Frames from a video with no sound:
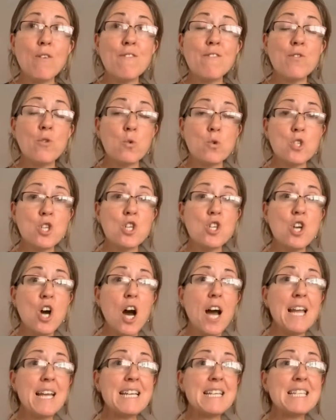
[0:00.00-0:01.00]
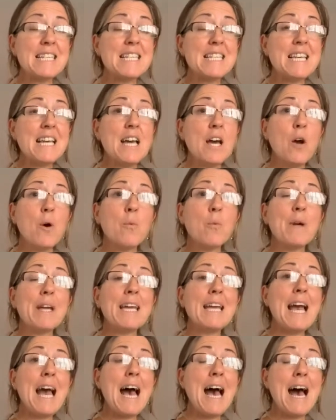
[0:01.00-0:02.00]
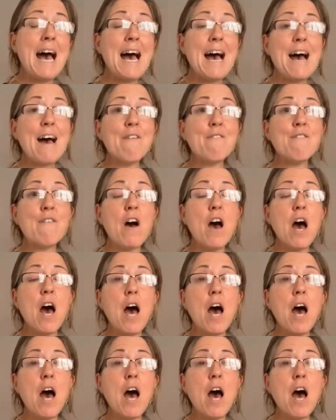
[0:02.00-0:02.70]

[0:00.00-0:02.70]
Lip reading: for tonight. We have